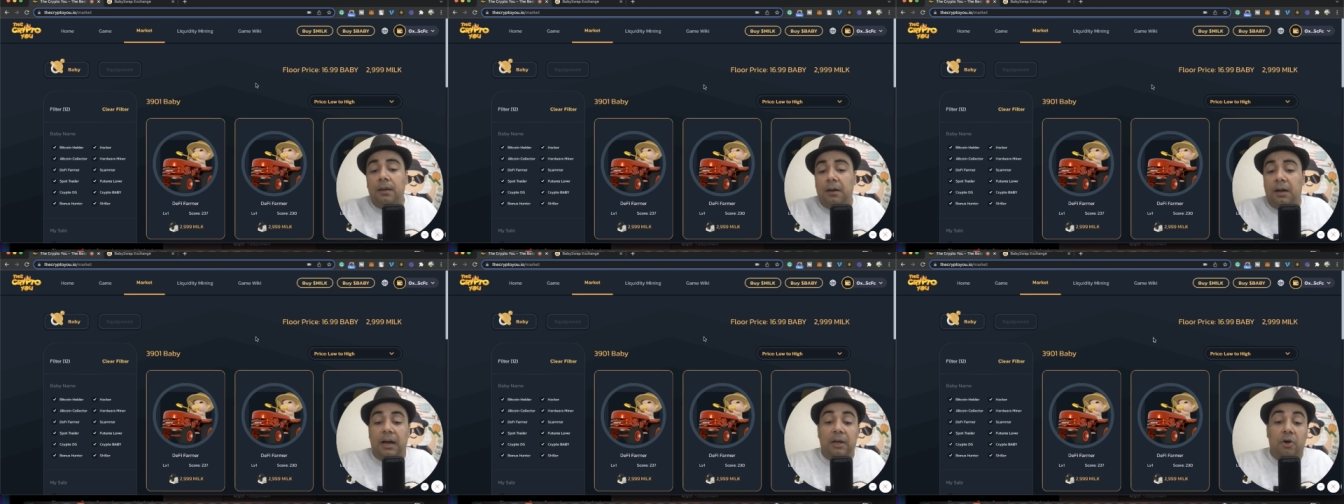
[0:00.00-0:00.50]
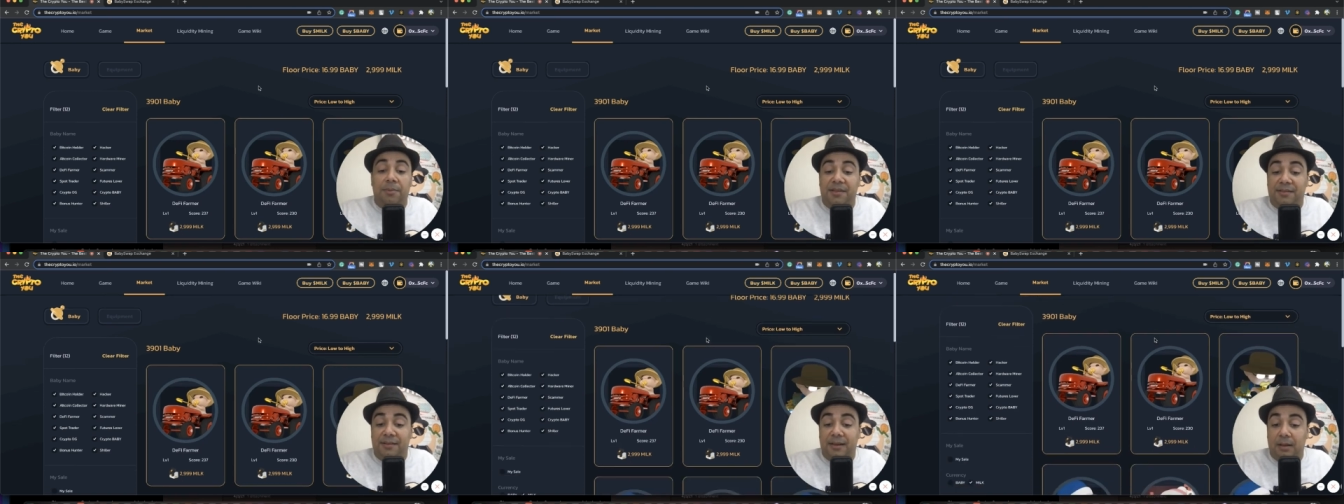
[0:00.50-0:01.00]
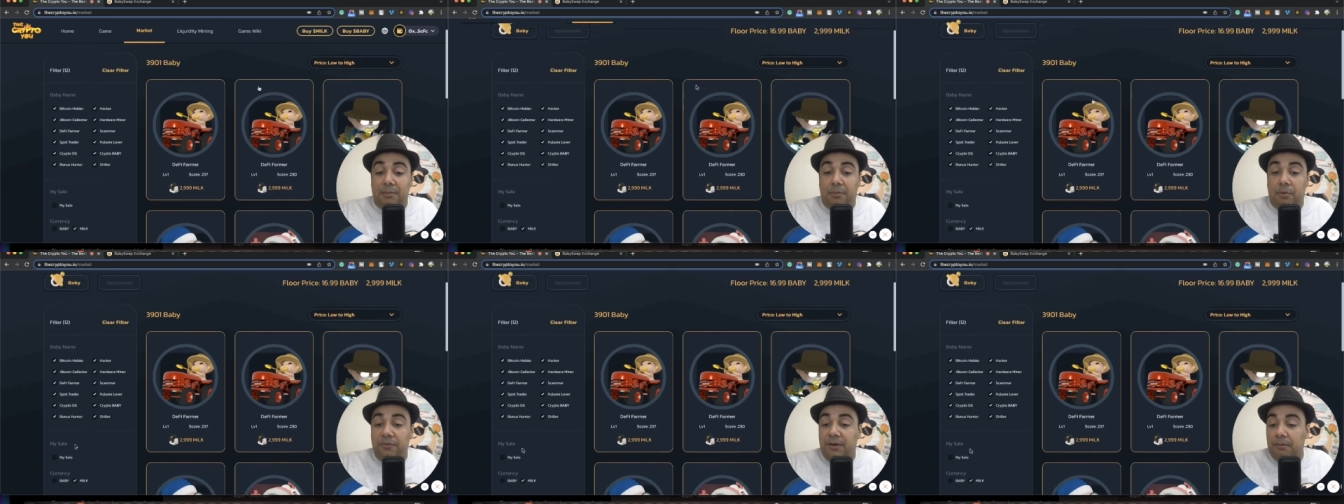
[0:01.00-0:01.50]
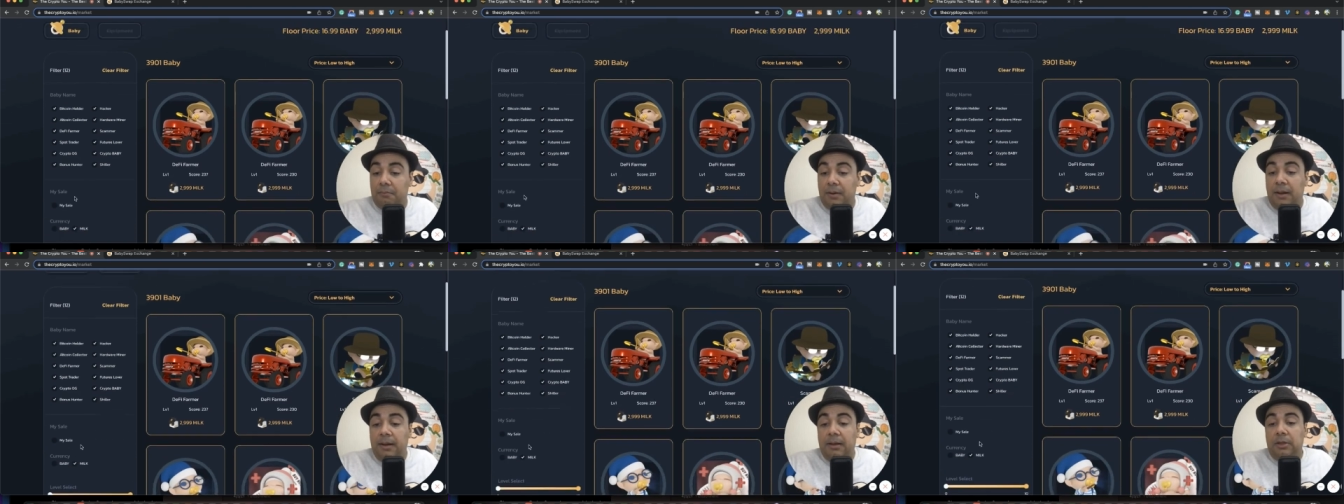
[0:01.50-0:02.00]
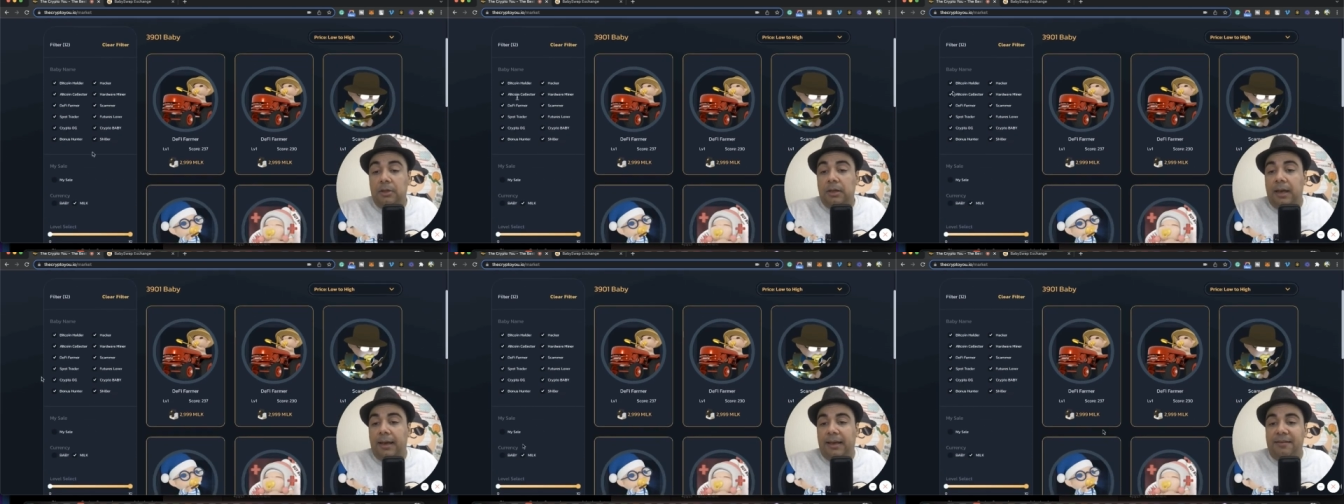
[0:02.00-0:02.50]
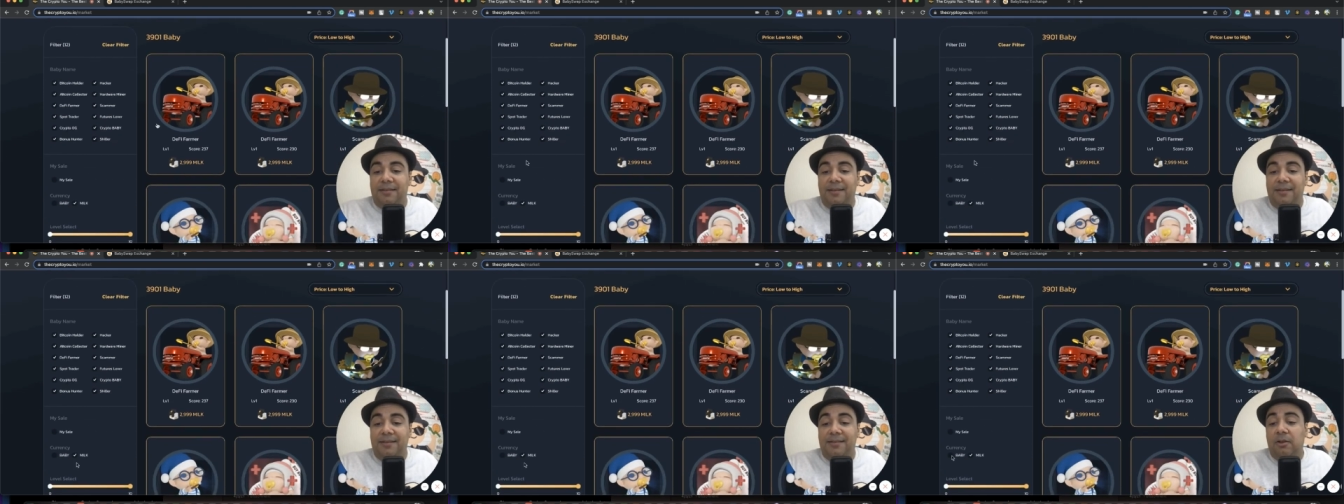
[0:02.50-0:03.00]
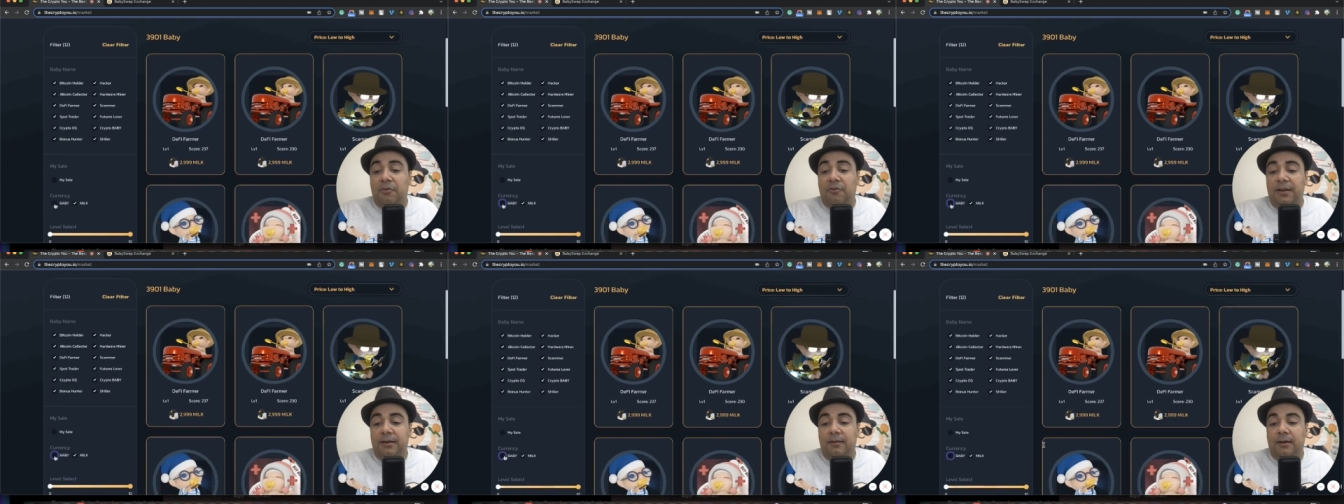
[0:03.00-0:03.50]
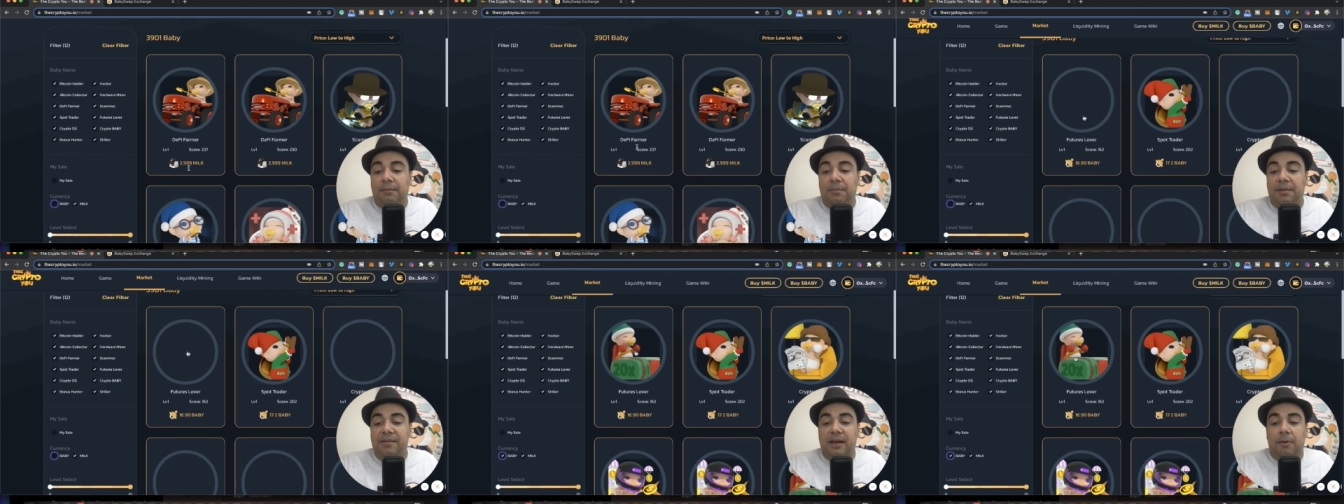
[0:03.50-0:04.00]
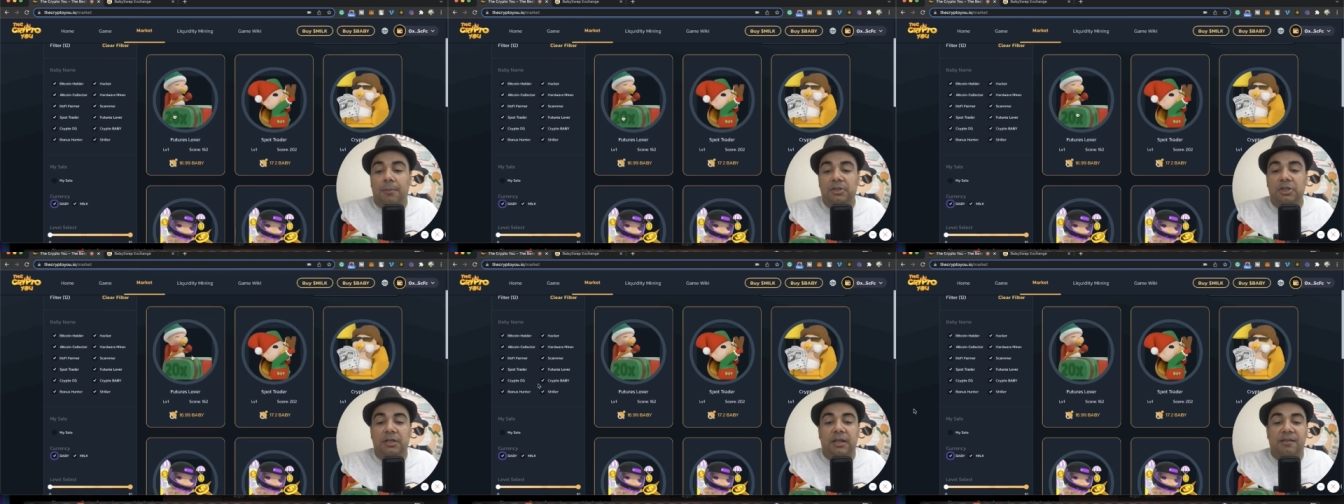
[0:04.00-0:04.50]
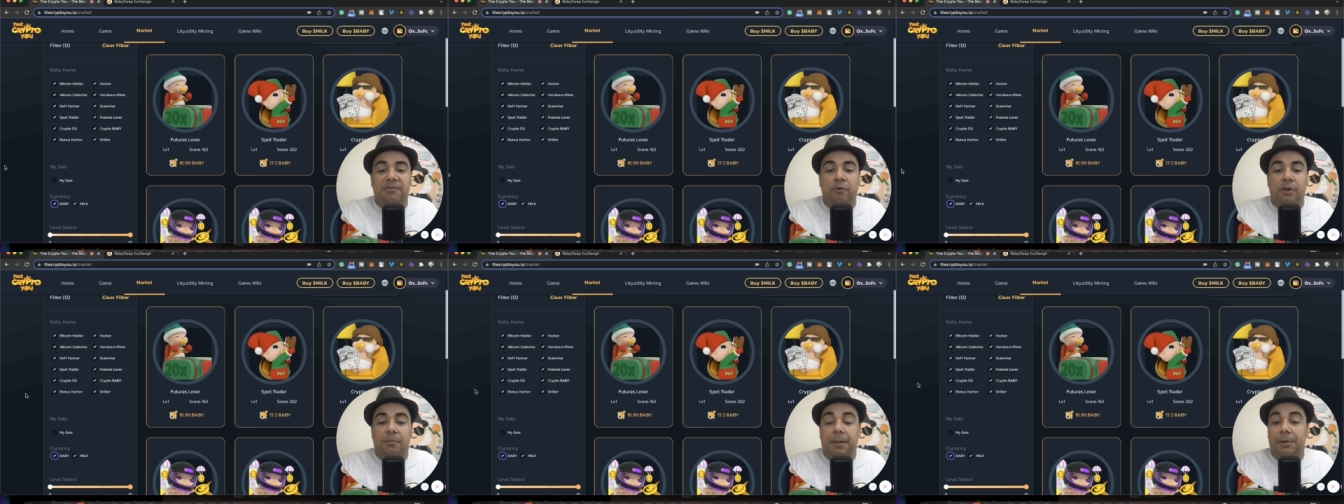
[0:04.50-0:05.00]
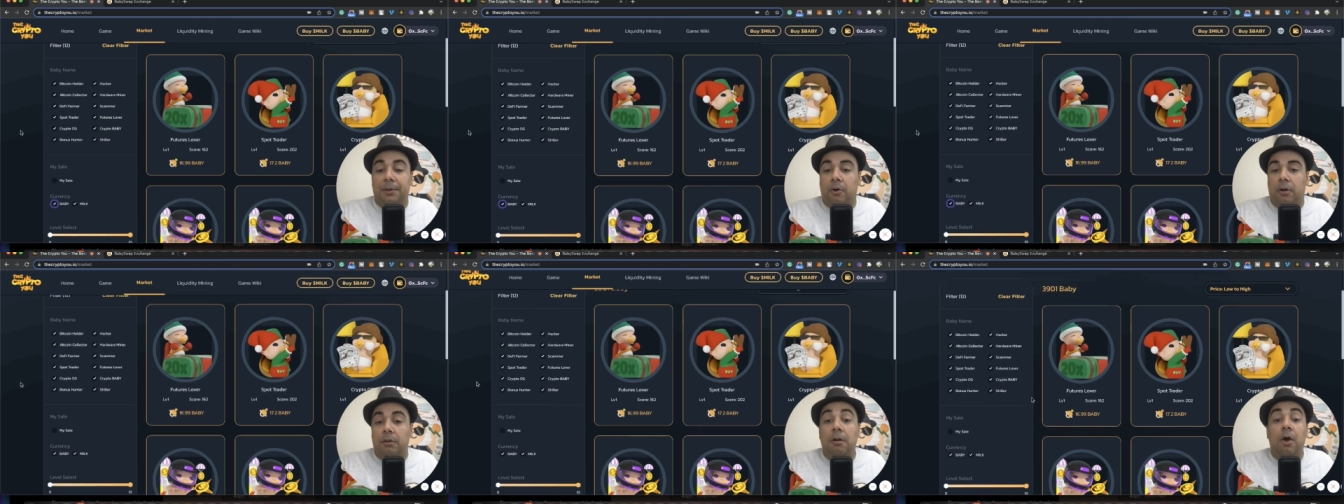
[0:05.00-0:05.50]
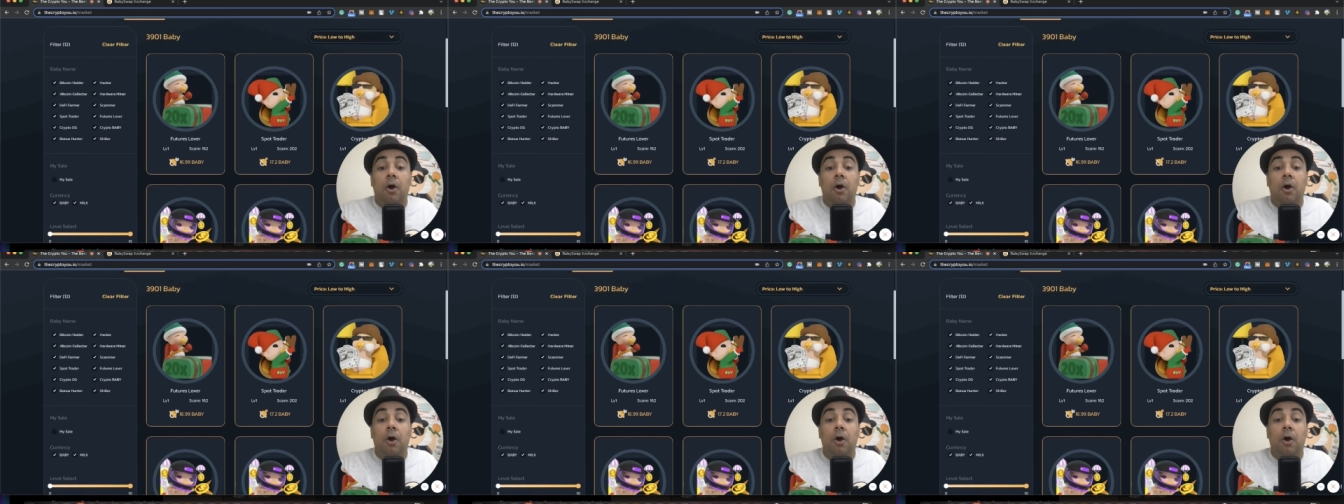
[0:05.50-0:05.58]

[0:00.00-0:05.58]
Uh, I hope this gets improved. Again, there's a lot of filter. Let me see how much it is for the baby coin.